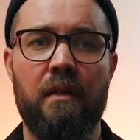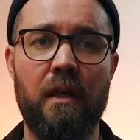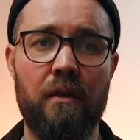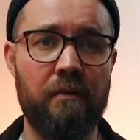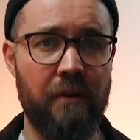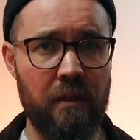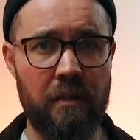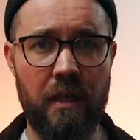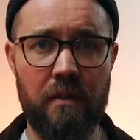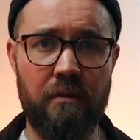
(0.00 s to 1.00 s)
Now, the final
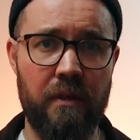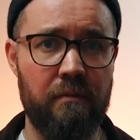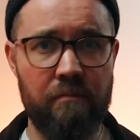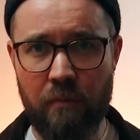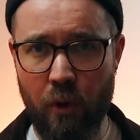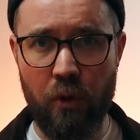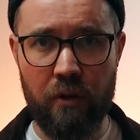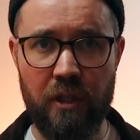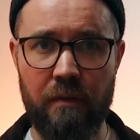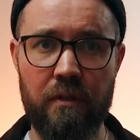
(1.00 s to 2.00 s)
category, low
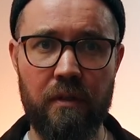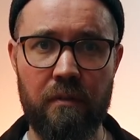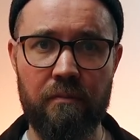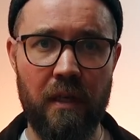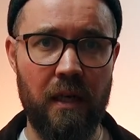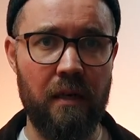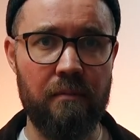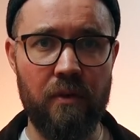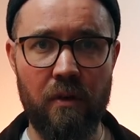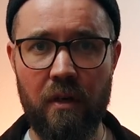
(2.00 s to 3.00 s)
longevity.
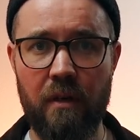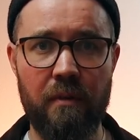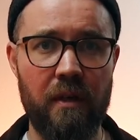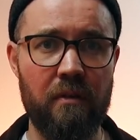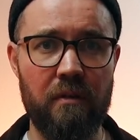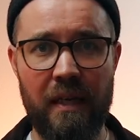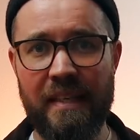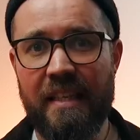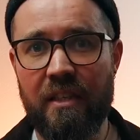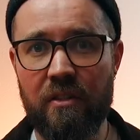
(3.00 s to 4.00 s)
I'm talking about a
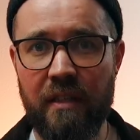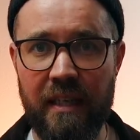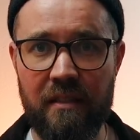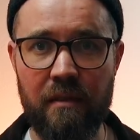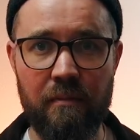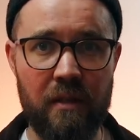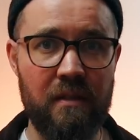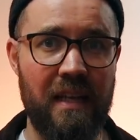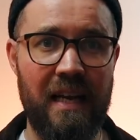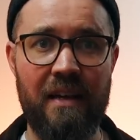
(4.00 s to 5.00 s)
year to 18
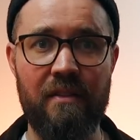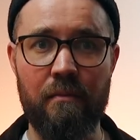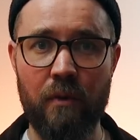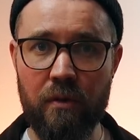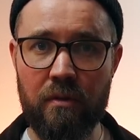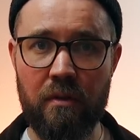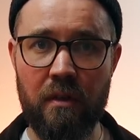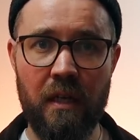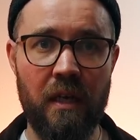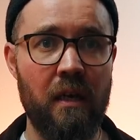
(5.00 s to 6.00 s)
months at the most.
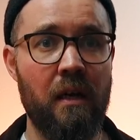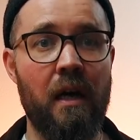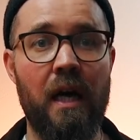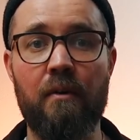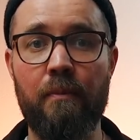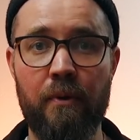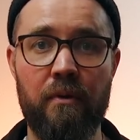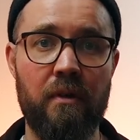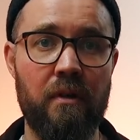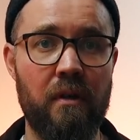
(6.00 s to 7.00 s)
I will put
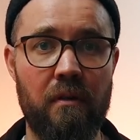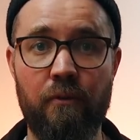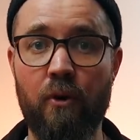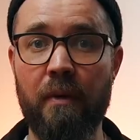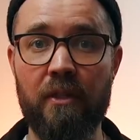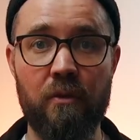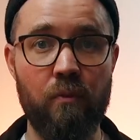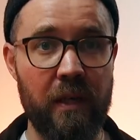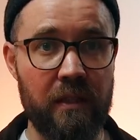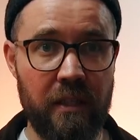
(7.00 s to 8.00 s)
the aforementioned
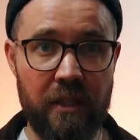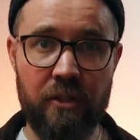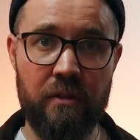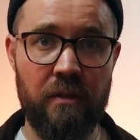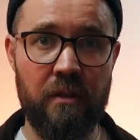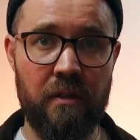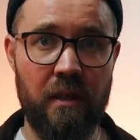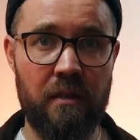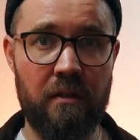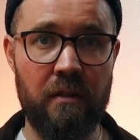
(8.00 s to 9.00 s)
white t-shirts in this
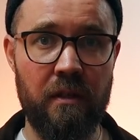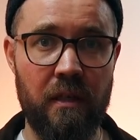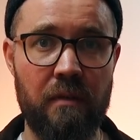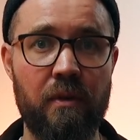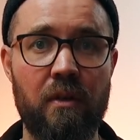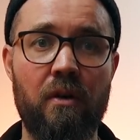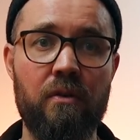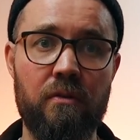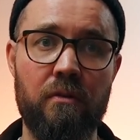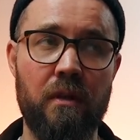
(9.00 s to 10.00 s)
category, and I'm going to
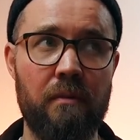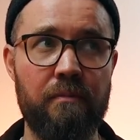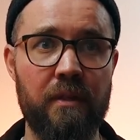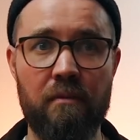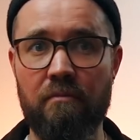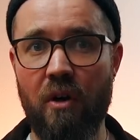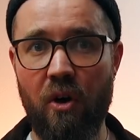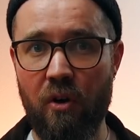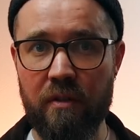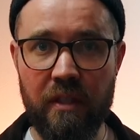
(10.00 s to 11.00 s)
also lump in
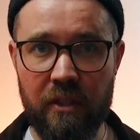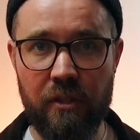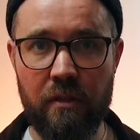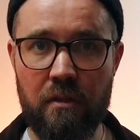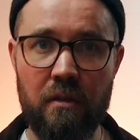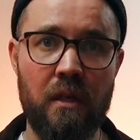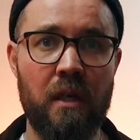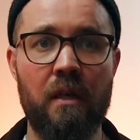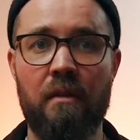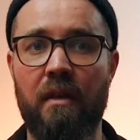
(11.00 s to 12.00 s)
all t-shirts.
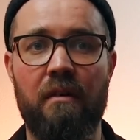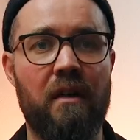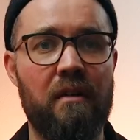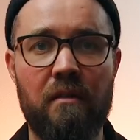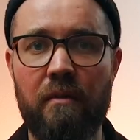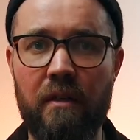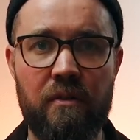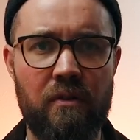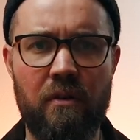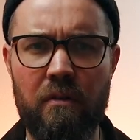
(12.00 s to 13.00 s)
Then underwear,
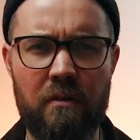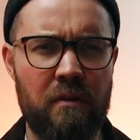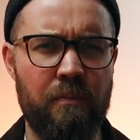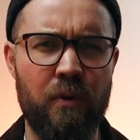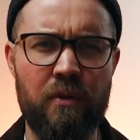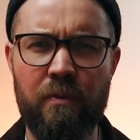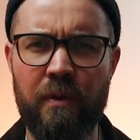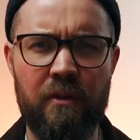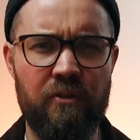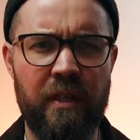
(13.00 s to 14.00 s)
socks,
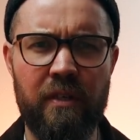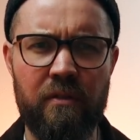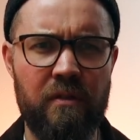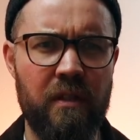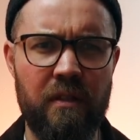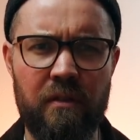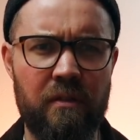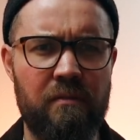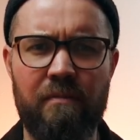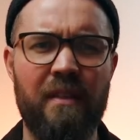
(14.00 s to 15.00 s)
sportswear, trainers,
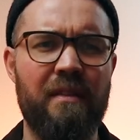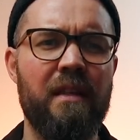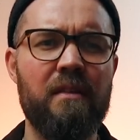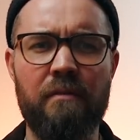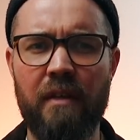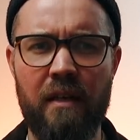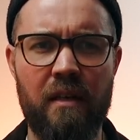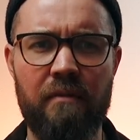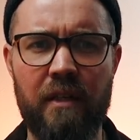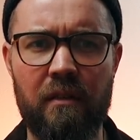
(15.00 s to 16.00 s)
sneakers, things of that
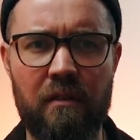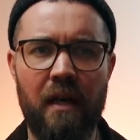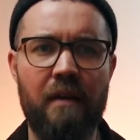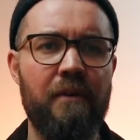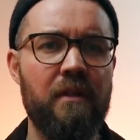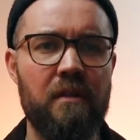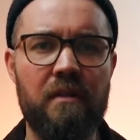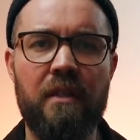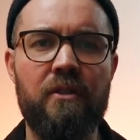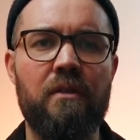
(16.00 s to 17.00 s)
kind of ilk. I find that
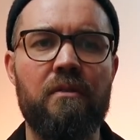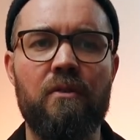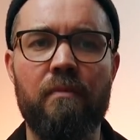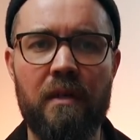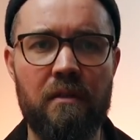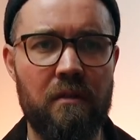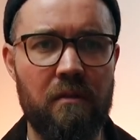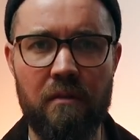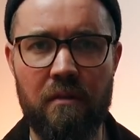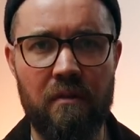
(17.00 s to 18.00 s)
t-shirts, no
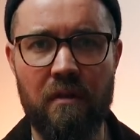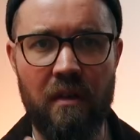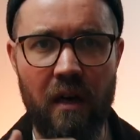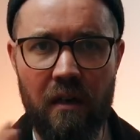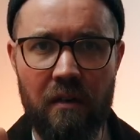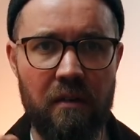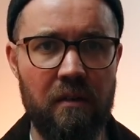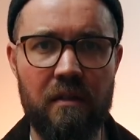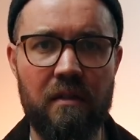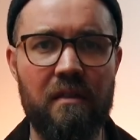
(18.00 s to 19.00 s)
matter the
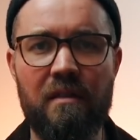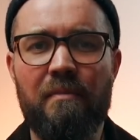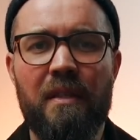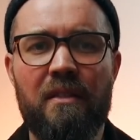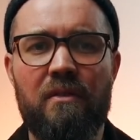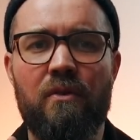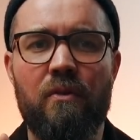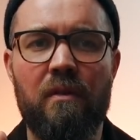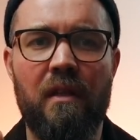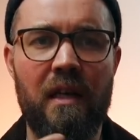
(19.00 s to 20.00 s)
color, they simply just
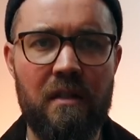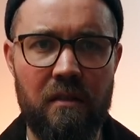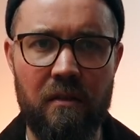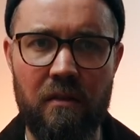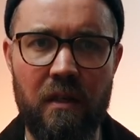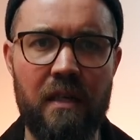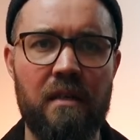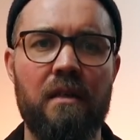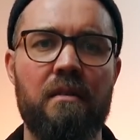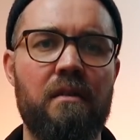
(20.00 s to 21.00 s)
don't last long,
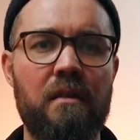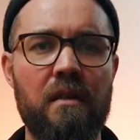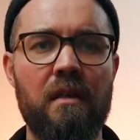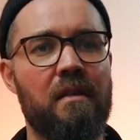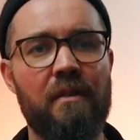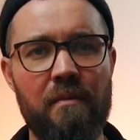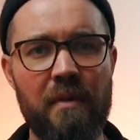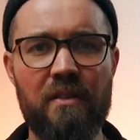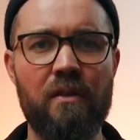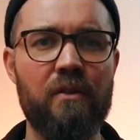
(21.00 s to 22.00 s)
and nothing
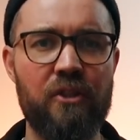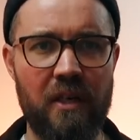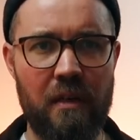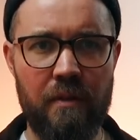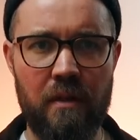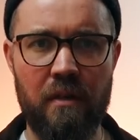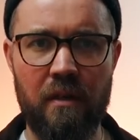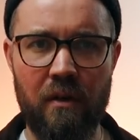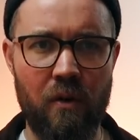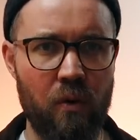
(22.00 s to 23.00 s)
makes you look shabbier than
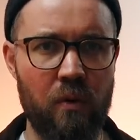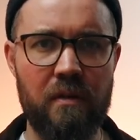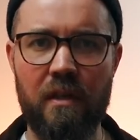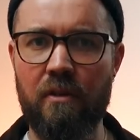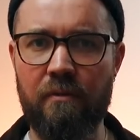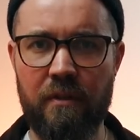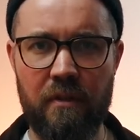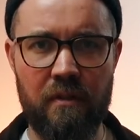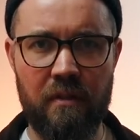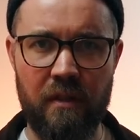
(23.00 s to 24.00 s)
an old,
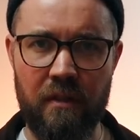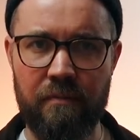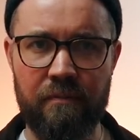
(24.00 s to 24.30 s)
ill-fitting tee.